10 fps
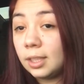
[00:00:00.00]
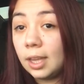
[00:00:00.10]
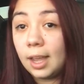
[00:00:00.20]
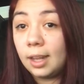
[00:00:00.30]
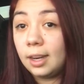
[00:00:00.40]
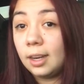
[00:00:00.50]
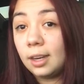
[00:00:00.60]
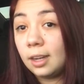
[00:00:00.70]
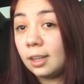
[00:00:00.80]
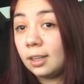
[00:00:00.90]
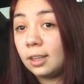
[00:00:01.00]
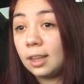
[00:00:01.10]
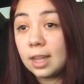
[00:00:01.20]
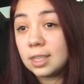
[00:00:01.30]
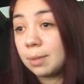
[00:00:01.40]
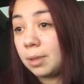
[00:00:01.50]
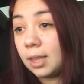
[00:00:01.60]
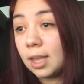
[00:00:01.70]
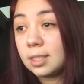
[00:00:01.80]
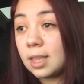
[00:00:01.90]
and that's
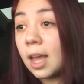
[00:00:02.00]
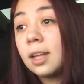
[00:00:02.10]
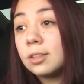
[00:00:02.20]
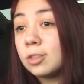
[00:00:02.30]
that.